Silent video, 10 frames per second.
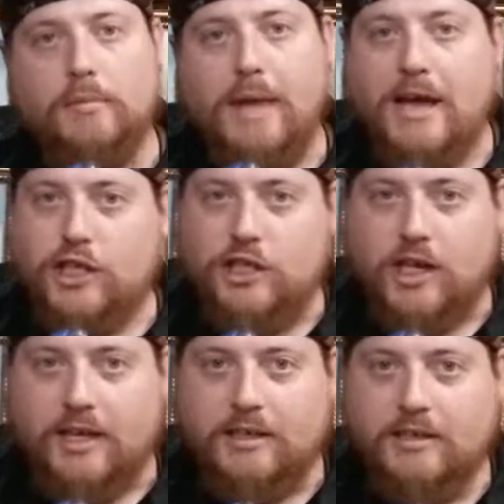
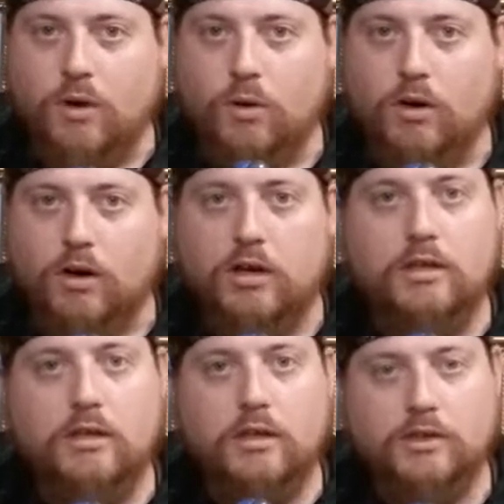Magishine, or
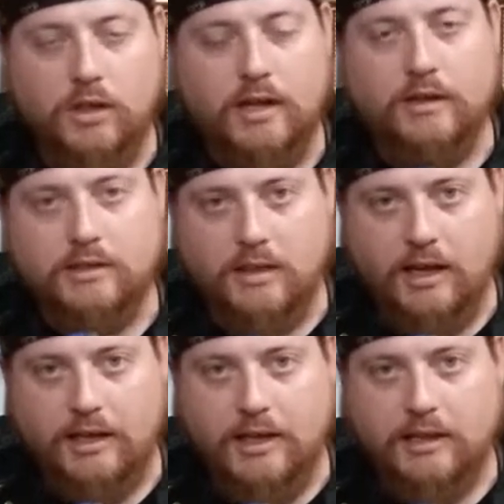Solaris
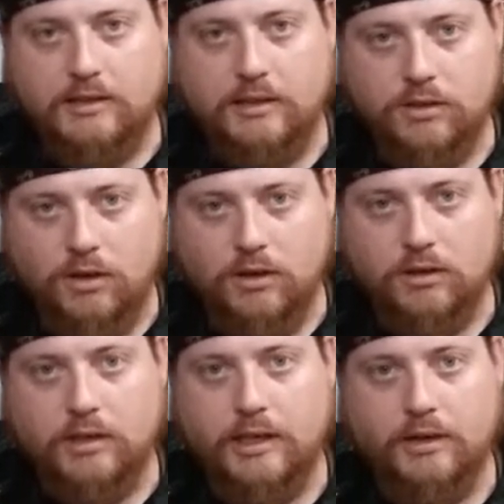Knight, as he's
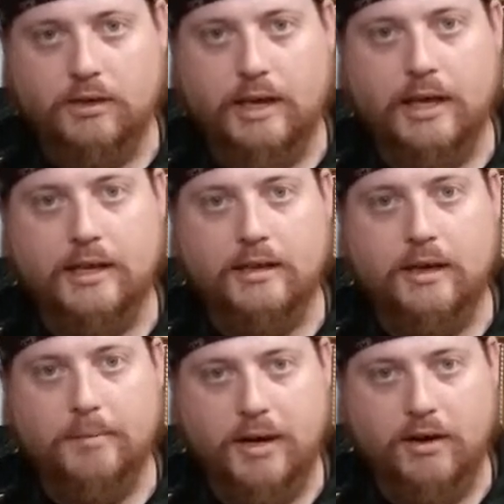called here in
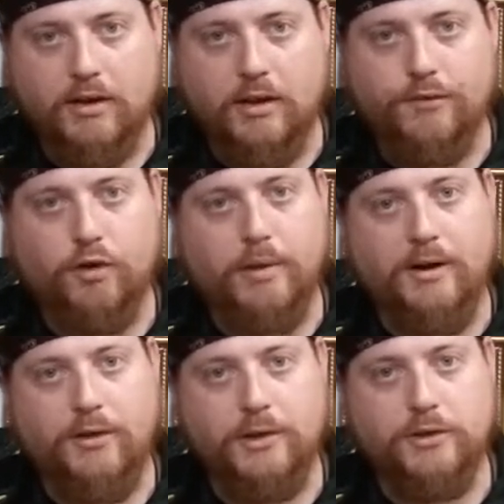America for
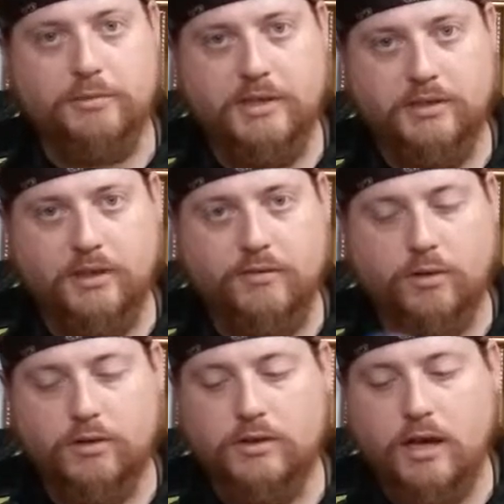Power Rangers Mystic
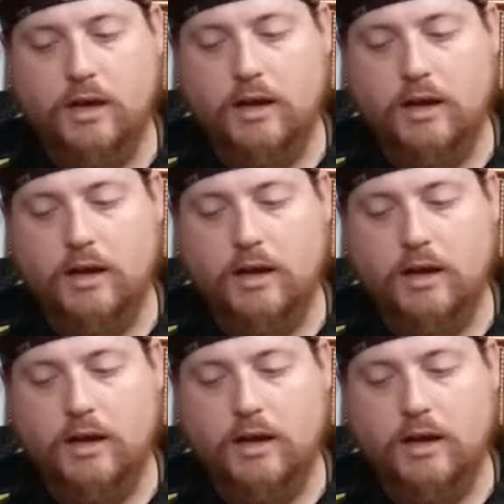Force.